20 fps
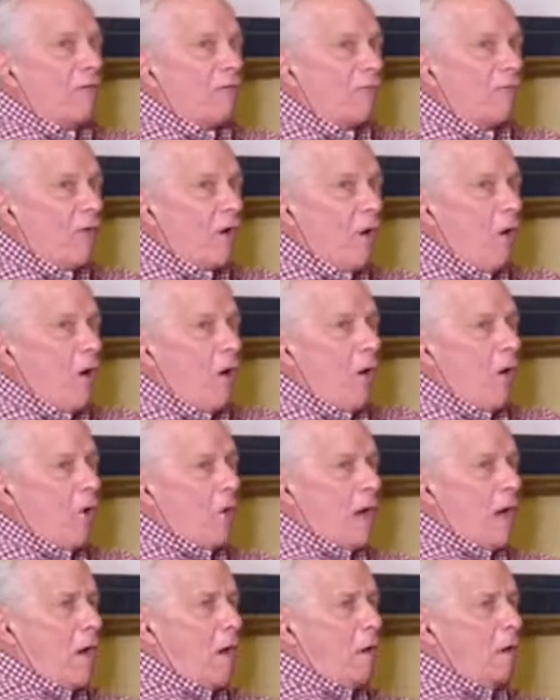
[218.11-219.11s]
for
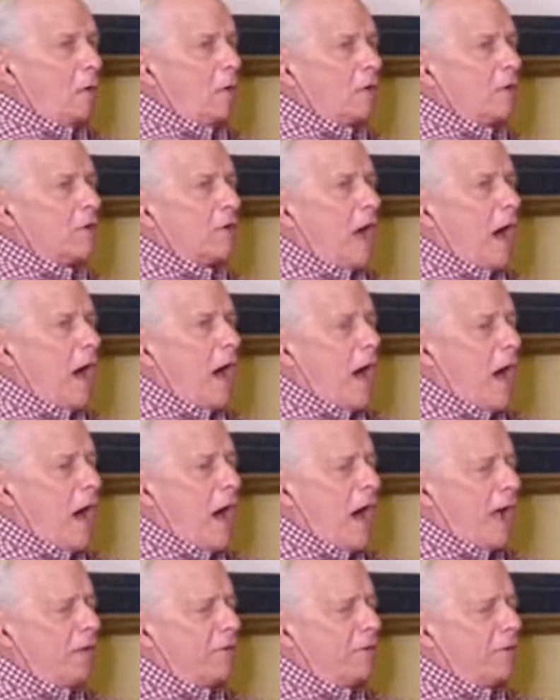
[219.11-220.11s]
our
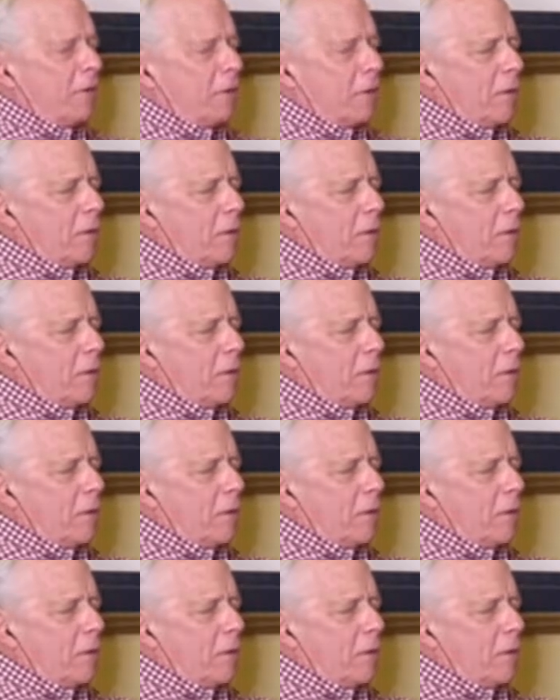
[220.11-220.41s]
God.